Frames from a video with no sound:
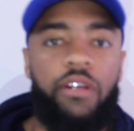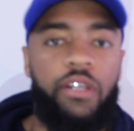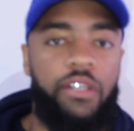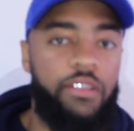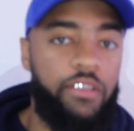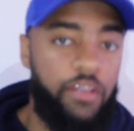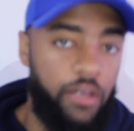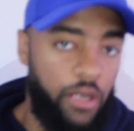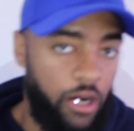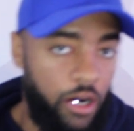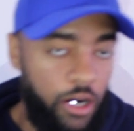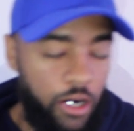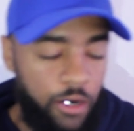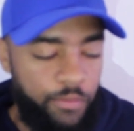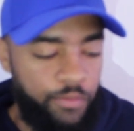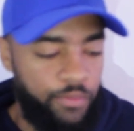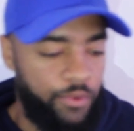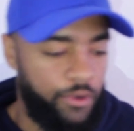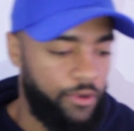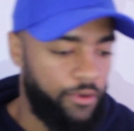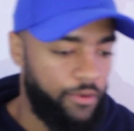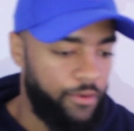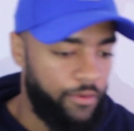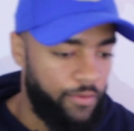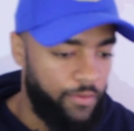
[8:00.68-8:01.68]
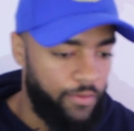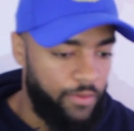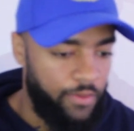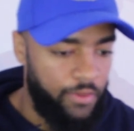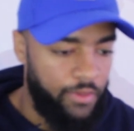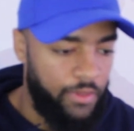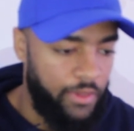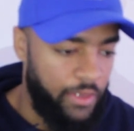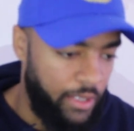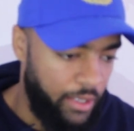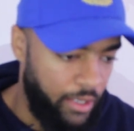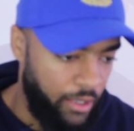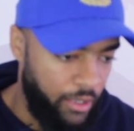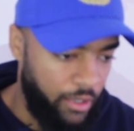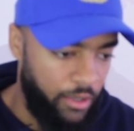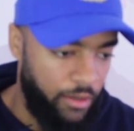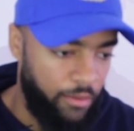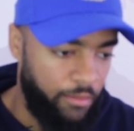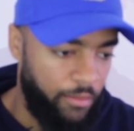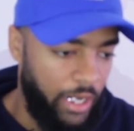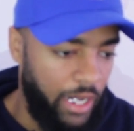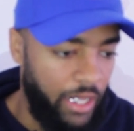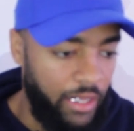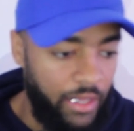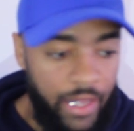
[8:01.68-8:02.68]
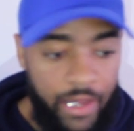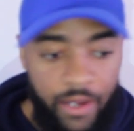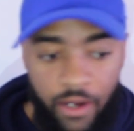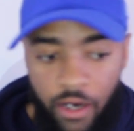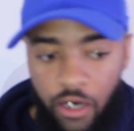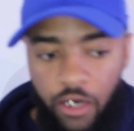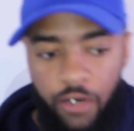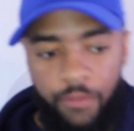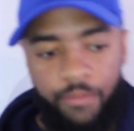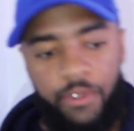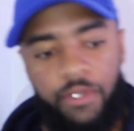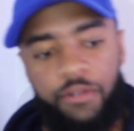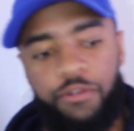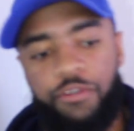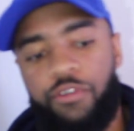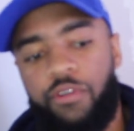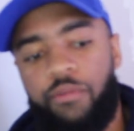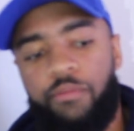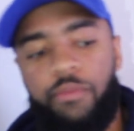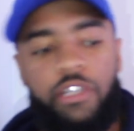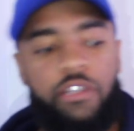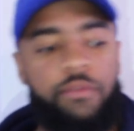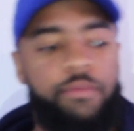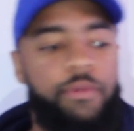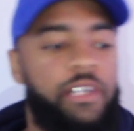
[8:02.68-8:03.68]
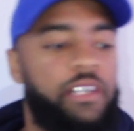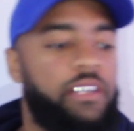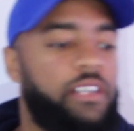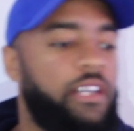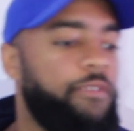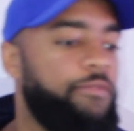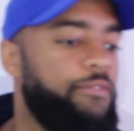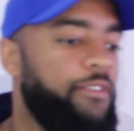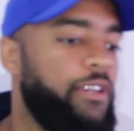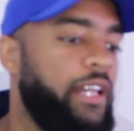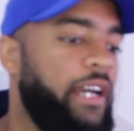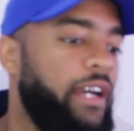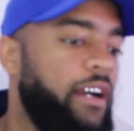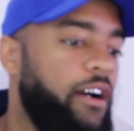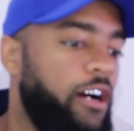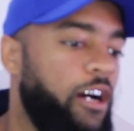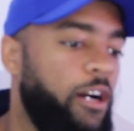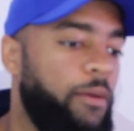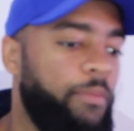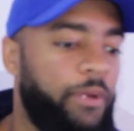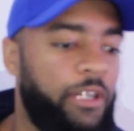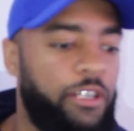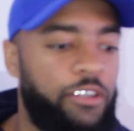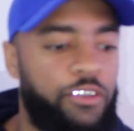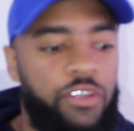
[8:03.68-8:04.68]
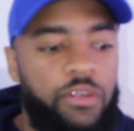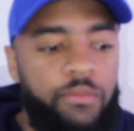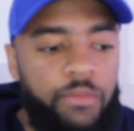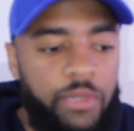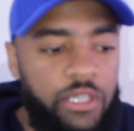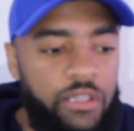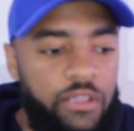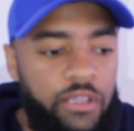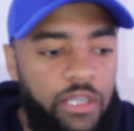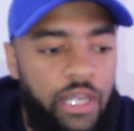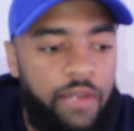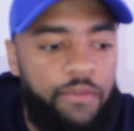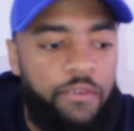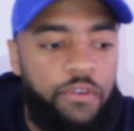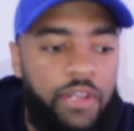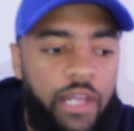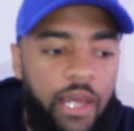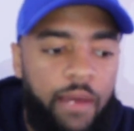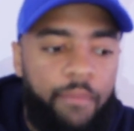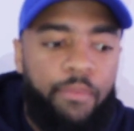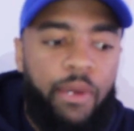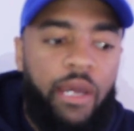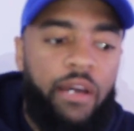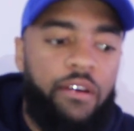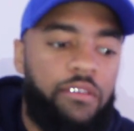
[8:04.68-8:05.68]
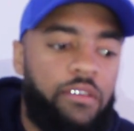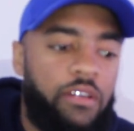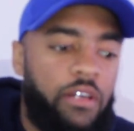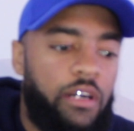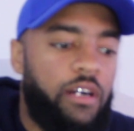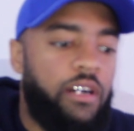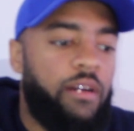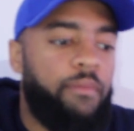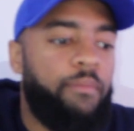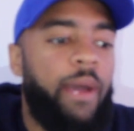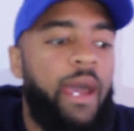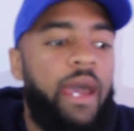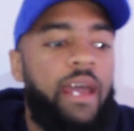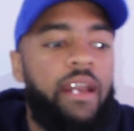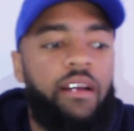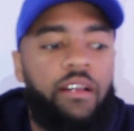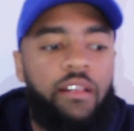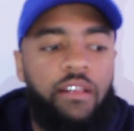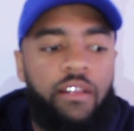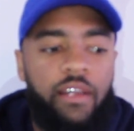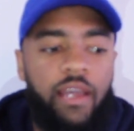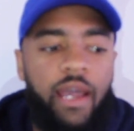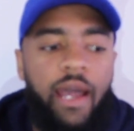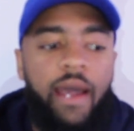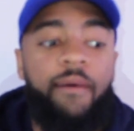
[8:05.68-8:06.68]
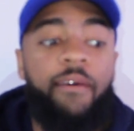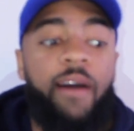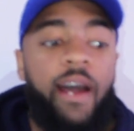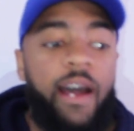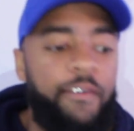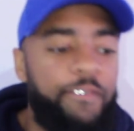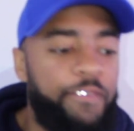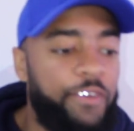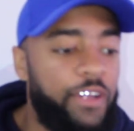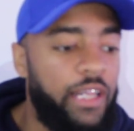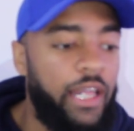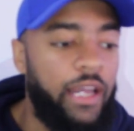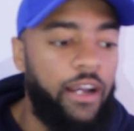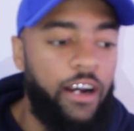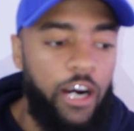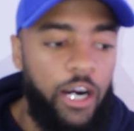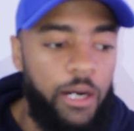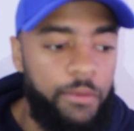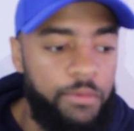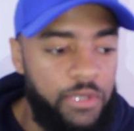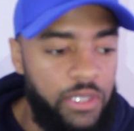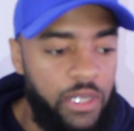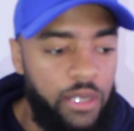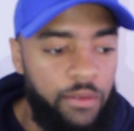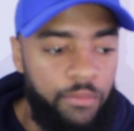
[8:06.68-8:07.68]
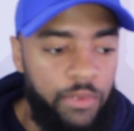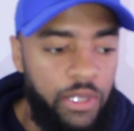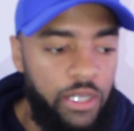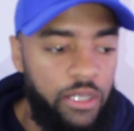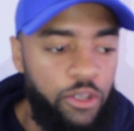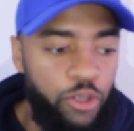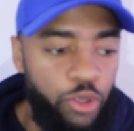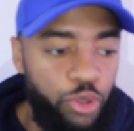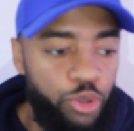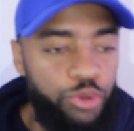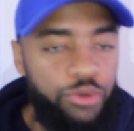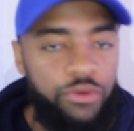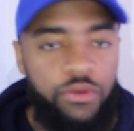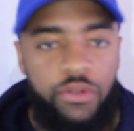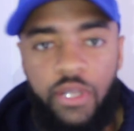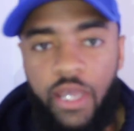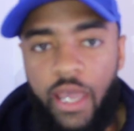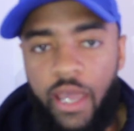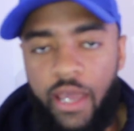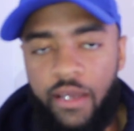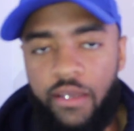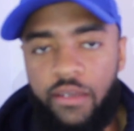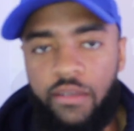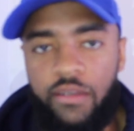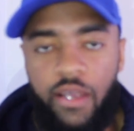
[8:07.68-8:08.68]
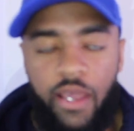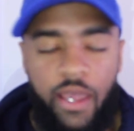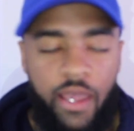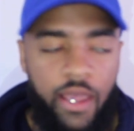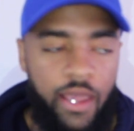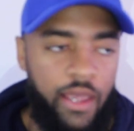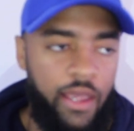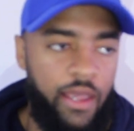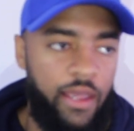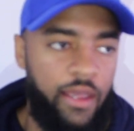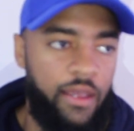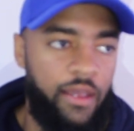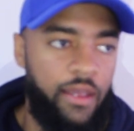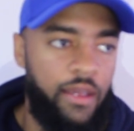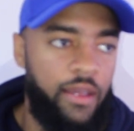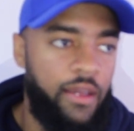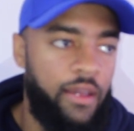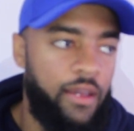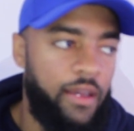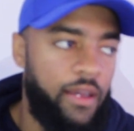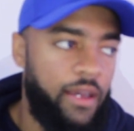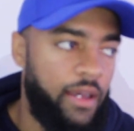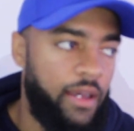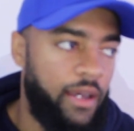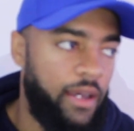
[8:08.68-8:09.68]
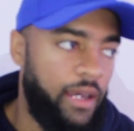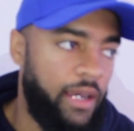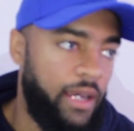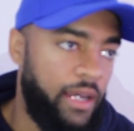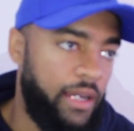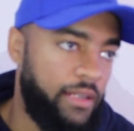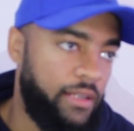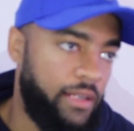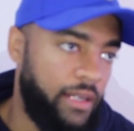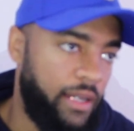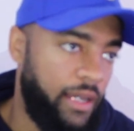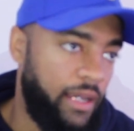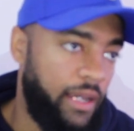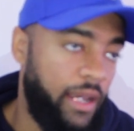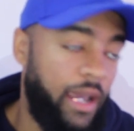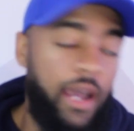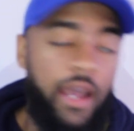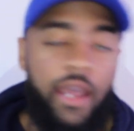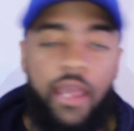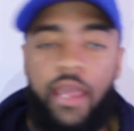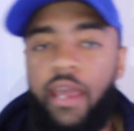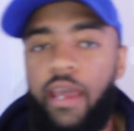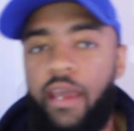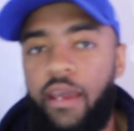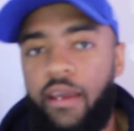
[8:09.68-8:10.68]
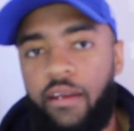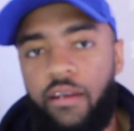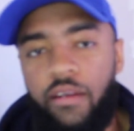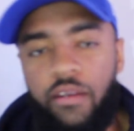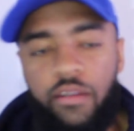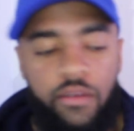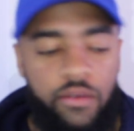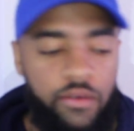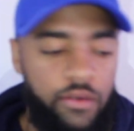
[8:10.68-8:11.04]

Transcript: It's an ARP. I like ARP instruments because I feel like ARP instruments give you that bounce automatically. I feel like ARPs can be used as a hi-hat.